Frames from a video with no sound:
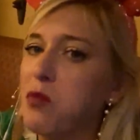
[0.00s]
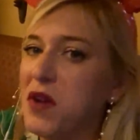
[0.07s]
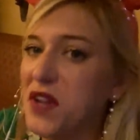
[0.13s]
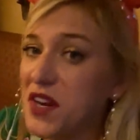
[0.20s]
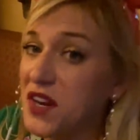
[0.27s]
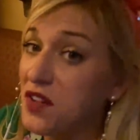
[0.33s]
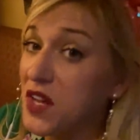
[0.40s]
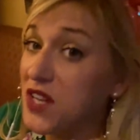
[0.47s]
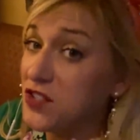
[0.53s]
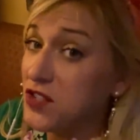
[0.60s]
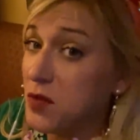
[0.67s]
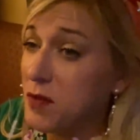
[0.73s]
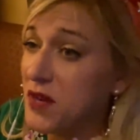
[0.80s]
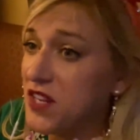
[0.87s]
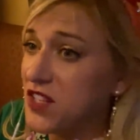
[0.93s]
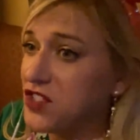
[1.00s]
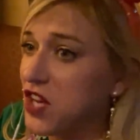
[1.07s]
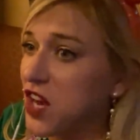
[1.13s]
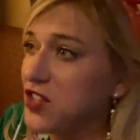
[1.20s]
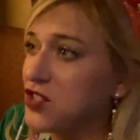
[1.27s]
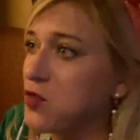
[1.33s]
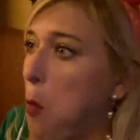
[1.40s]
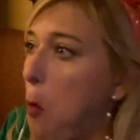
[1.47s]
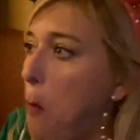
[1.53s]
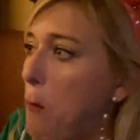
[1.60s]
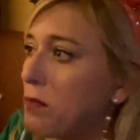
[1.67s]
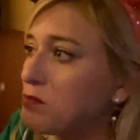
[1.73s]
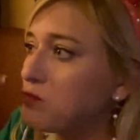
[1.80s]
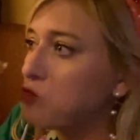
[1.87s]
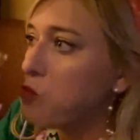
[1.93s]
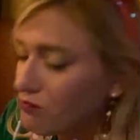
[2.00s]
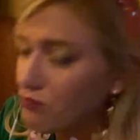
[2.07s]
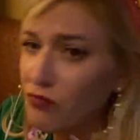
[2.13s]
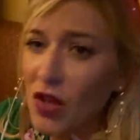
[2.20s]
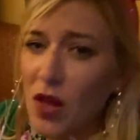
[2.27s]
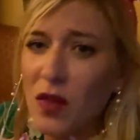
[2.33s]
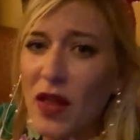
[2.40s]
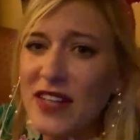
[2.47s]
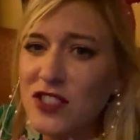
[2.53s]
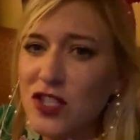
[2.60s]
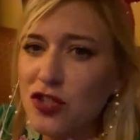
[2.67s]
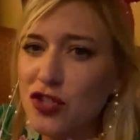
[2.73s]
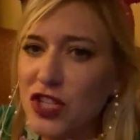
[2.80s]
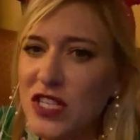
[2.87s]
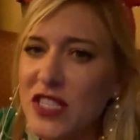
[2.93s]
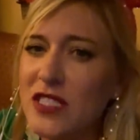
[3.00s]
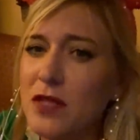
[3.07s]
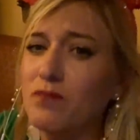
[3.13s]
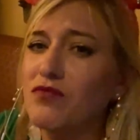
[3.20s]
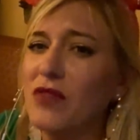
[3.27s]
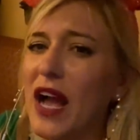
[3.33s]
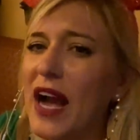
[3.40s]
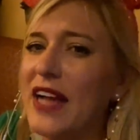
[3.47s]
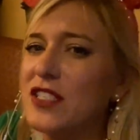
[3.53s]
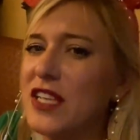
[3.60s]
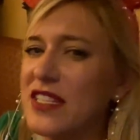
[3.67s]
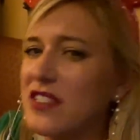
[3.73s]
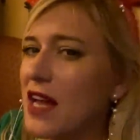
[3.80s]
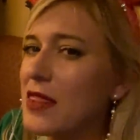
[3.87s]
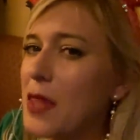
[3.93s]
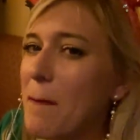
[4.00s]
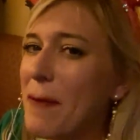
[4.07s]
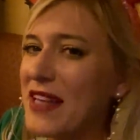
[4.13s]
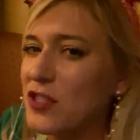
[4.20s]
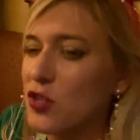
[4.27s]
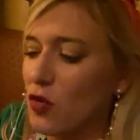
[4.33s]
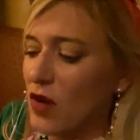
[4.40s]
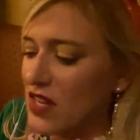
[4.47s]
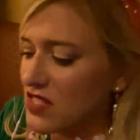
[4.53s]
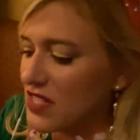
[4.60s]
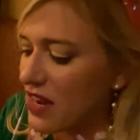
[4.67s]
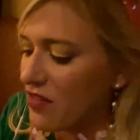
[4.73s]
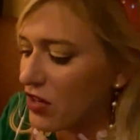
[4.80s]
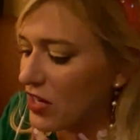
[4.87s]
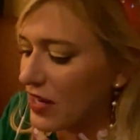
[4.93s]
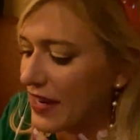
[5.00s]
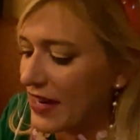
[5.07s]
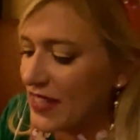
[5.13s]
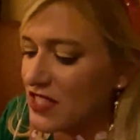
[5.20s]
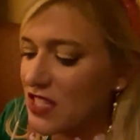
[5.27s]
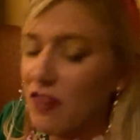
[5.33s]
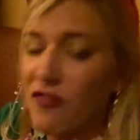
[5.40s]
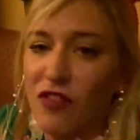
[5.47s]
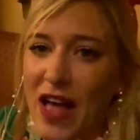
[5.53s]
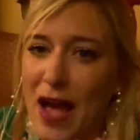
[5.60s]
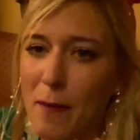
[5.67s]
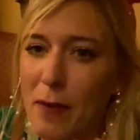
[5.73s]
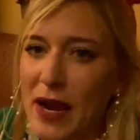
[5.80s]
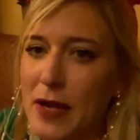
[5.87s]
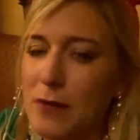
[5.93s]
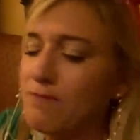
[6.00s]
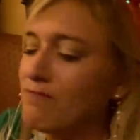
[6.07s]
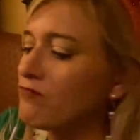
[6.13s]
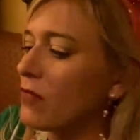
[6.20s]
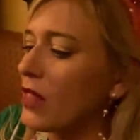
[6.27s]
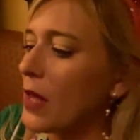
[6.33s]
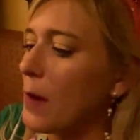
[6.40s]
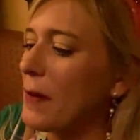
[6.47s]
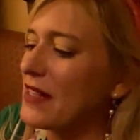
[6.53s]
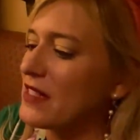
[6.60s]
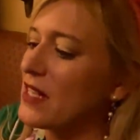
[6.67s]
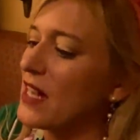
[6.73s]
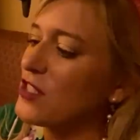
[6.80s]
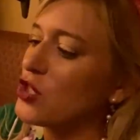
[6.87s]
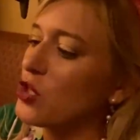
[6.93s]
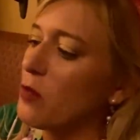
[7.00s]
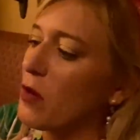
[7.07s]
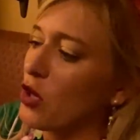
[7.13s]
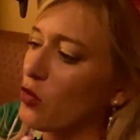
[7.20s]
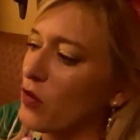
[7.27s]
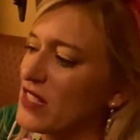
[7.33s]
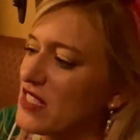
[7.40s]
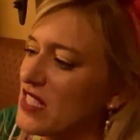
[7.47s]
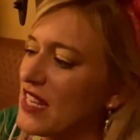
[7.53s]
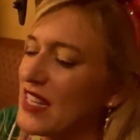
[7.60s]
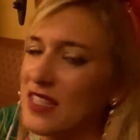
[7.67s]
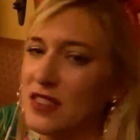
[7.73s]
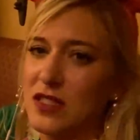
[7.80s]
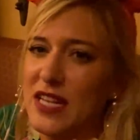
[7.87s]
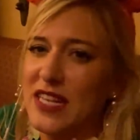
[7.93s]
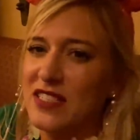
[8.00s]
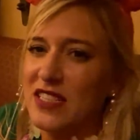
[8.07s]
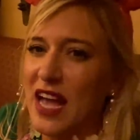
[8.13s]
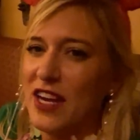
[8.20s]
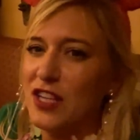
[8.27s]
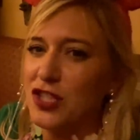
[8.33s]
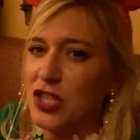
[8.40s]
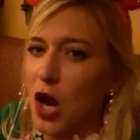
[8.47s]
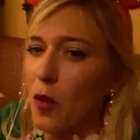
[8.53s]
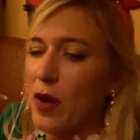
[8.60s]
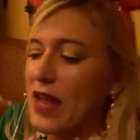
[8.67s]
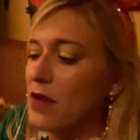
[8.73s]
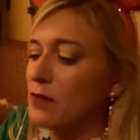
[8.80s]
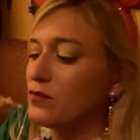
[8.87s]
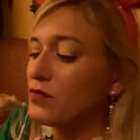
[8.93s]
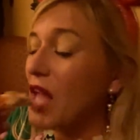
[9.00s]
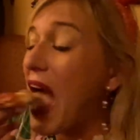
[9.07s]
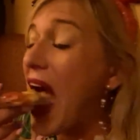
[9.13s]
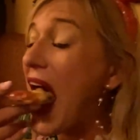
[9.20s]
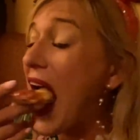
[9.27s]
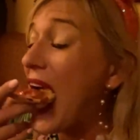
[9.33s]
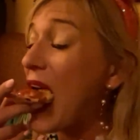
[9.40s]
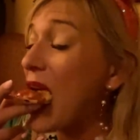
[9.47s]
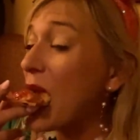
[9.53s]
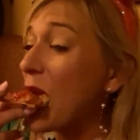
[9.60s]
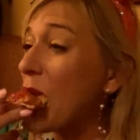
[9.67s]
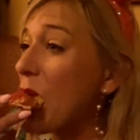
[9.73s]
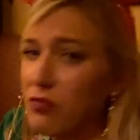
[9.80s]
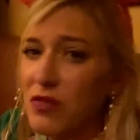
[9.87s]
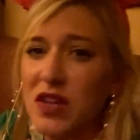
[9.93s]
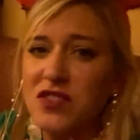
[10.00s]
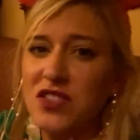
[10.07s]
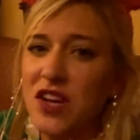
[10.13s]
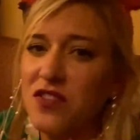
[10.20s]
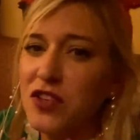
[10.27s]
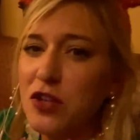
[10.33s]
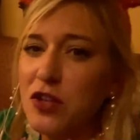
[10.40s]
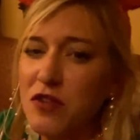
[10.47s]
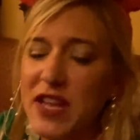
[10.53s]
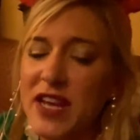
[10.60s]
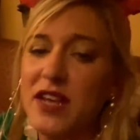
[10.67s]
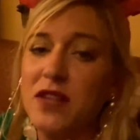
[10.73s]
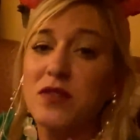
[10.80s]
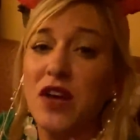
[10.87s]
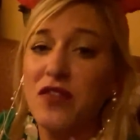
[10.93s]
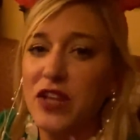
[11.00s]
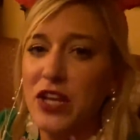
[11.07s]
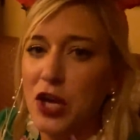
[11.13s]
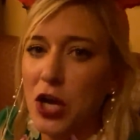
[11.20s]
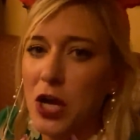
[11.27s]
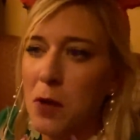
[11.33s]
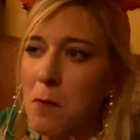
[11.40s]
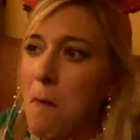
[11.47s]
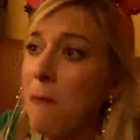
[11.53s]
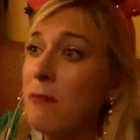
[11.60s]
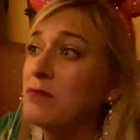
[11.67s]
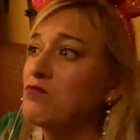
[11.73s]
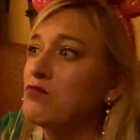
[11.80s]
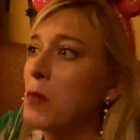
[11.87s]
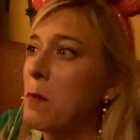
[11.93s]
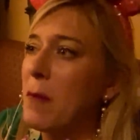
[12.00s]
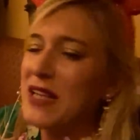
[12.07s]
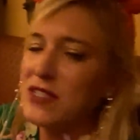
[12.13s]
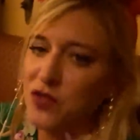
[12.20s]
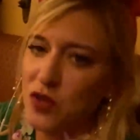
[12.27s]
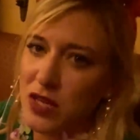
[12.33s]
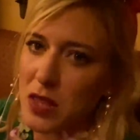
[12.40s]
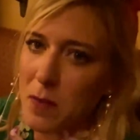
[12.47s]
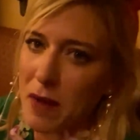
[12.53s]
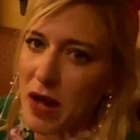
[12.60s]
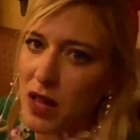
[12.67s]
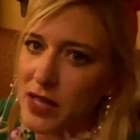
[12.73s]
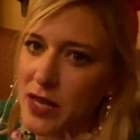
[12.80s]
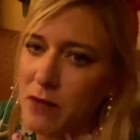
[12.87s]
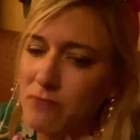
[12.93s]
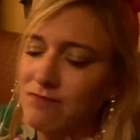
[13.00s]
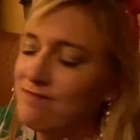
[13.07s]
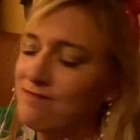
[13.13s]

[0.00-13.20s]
but getting lots of the peanut sauce. Lots of cheese. I, it's not the best crust ever. It is the flatbread, but it's not super crispy. It, it's kind of doughy. Definitely unique, definitely good. Best food at the Poly.